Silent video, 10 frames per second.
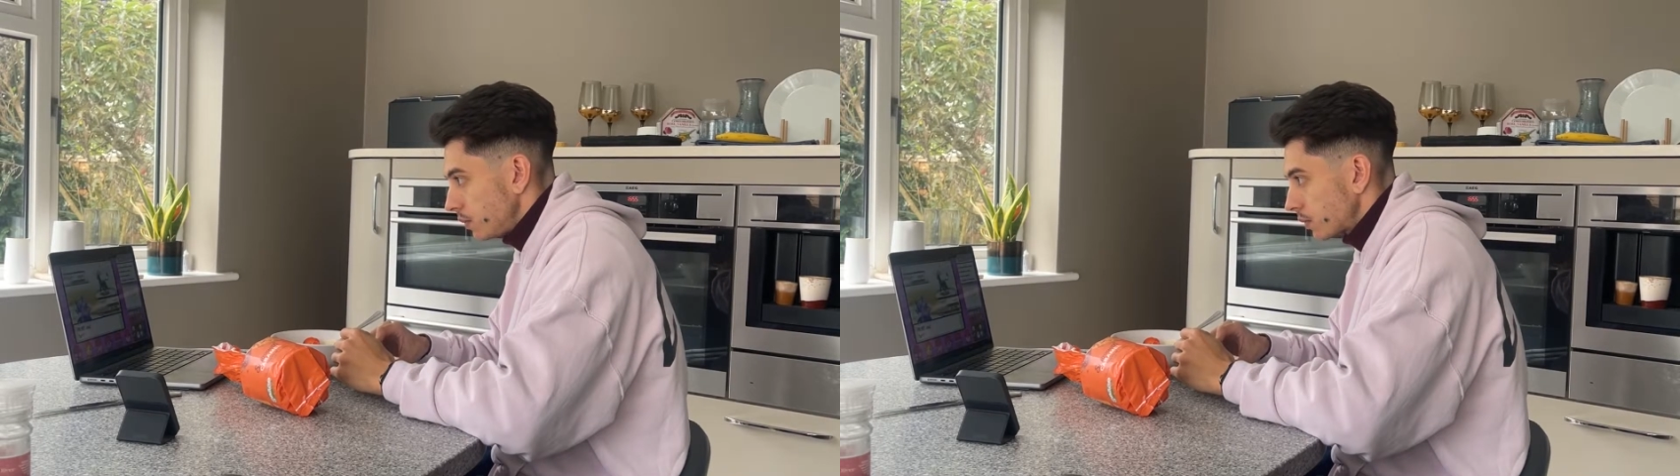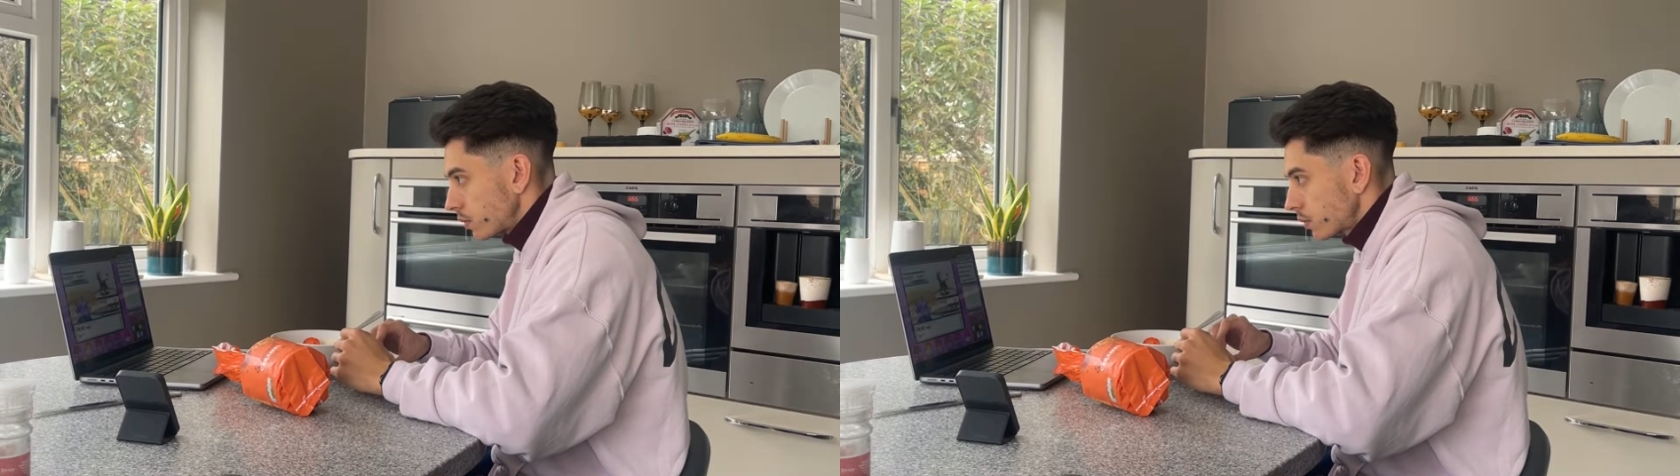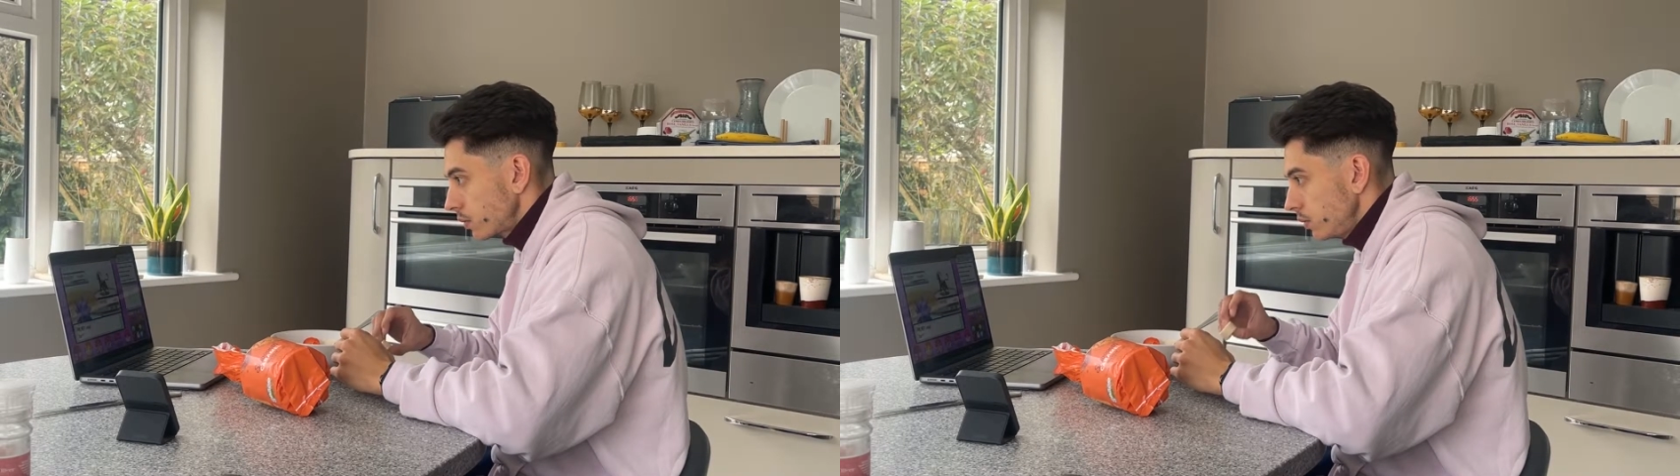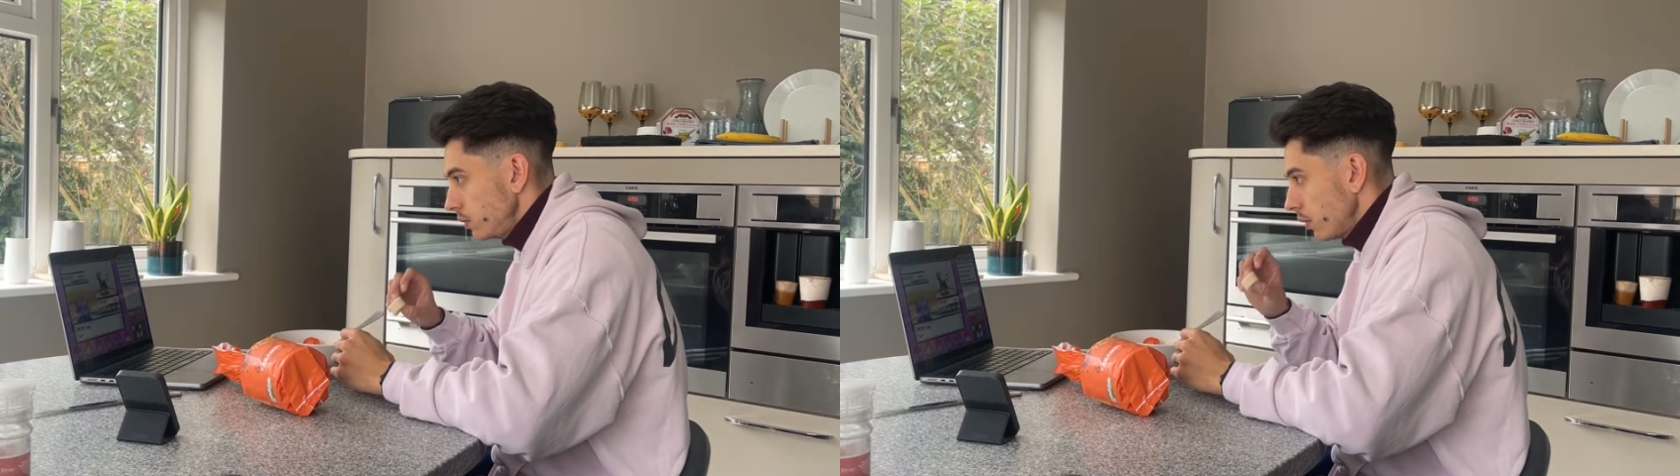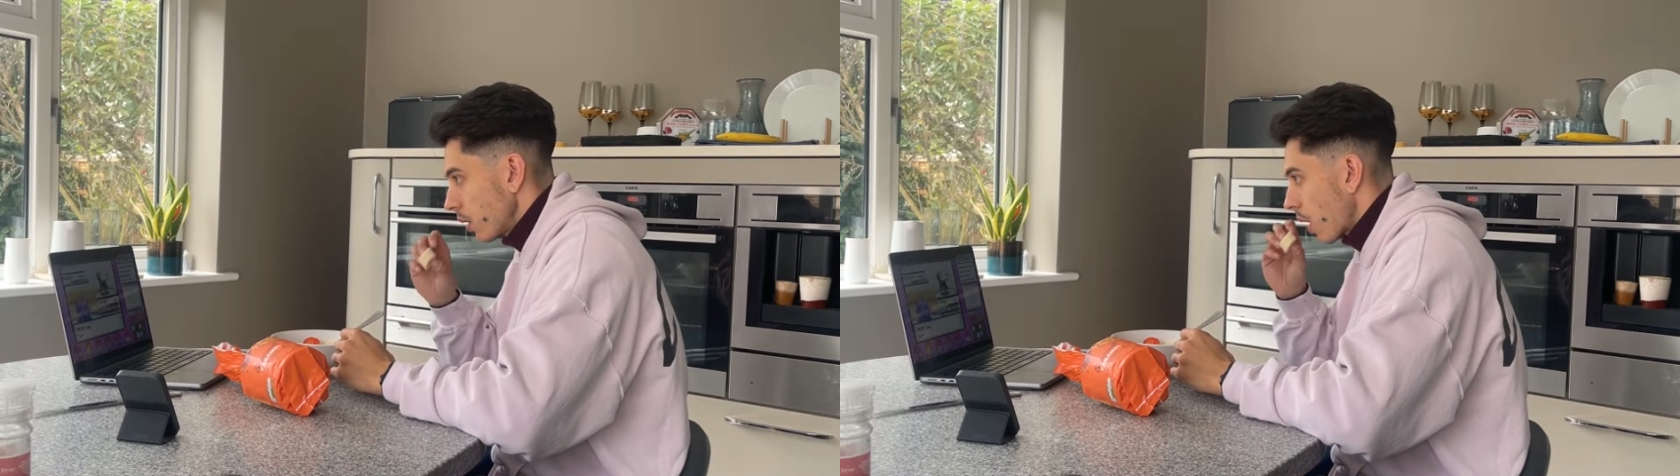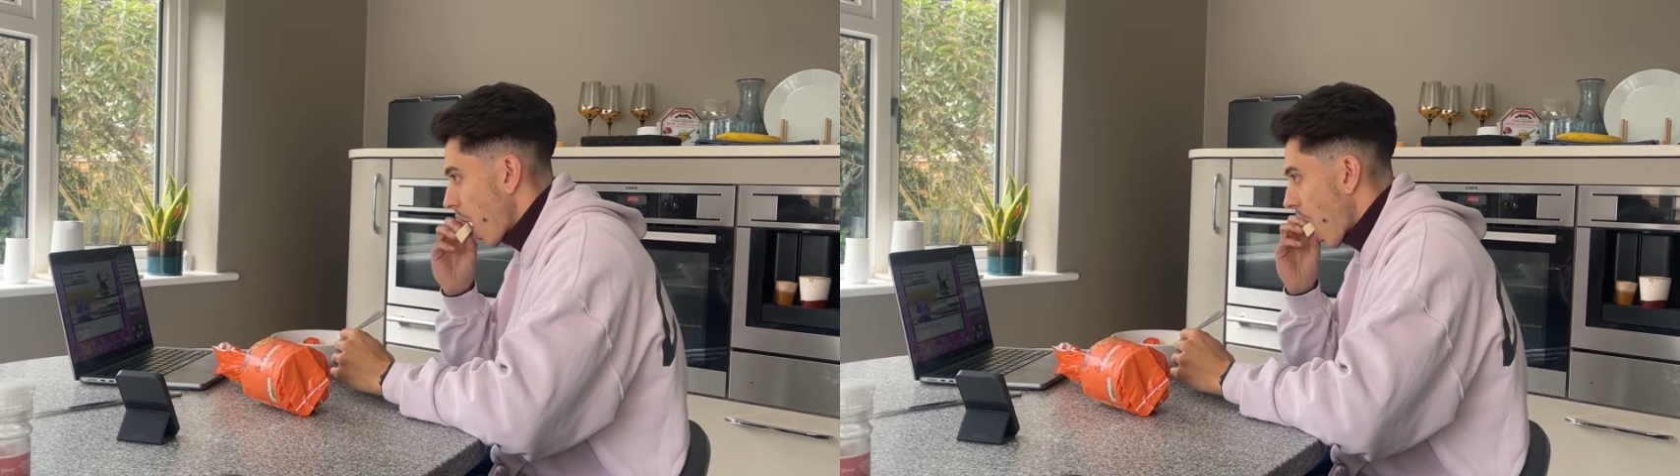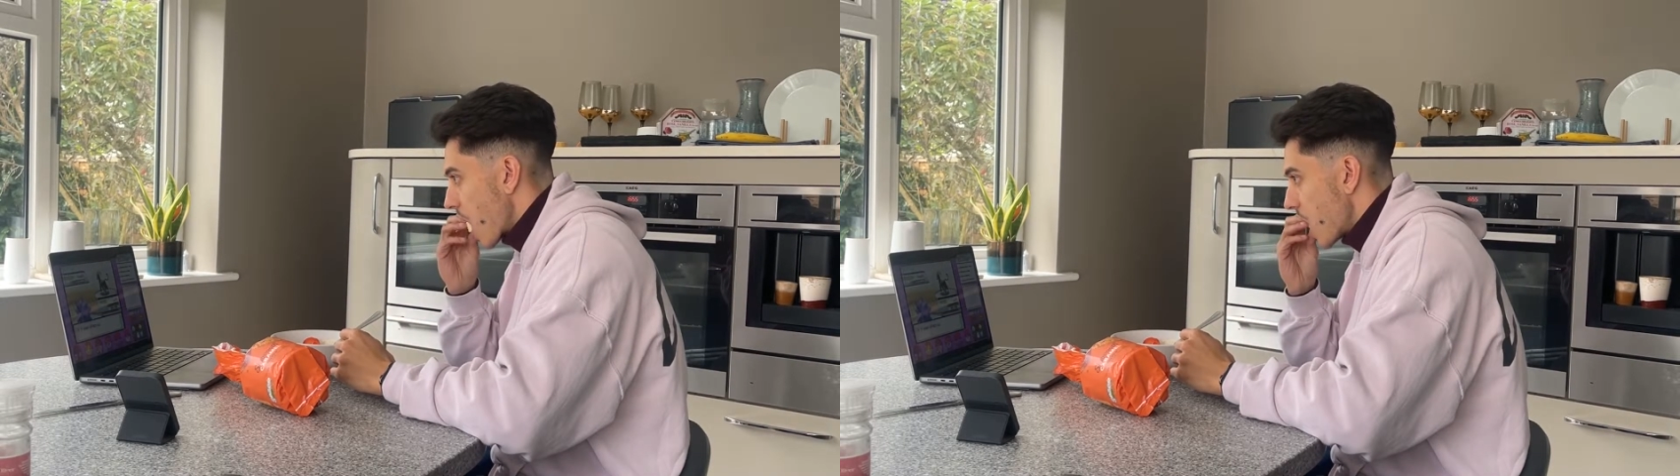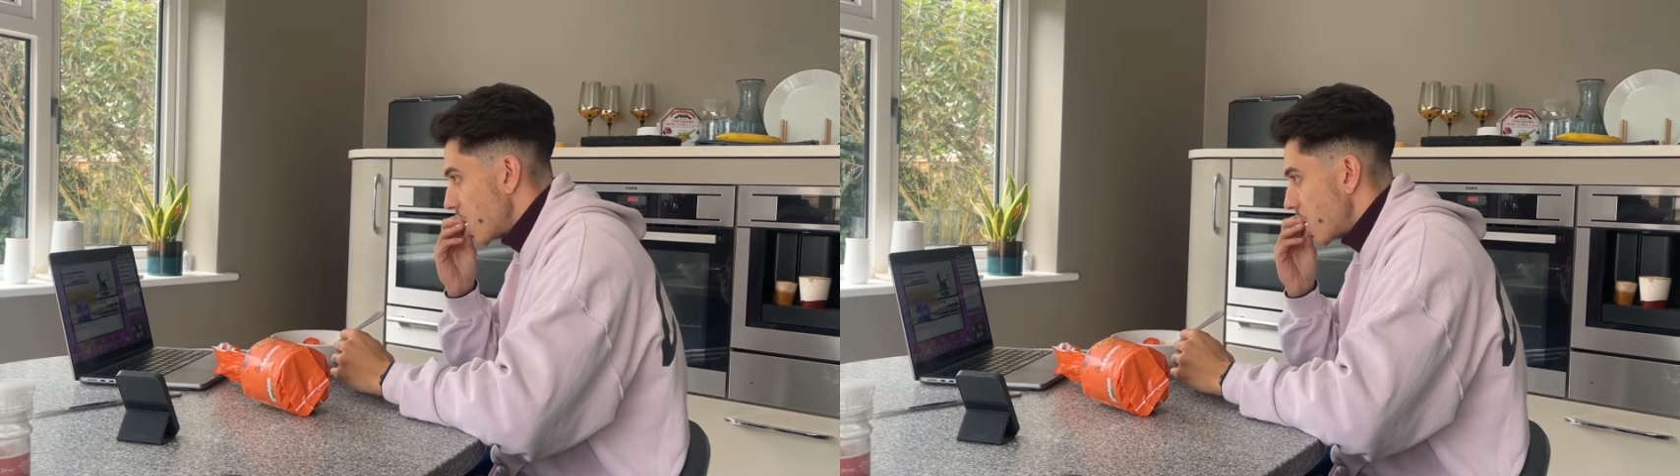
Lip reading: with whey isolate.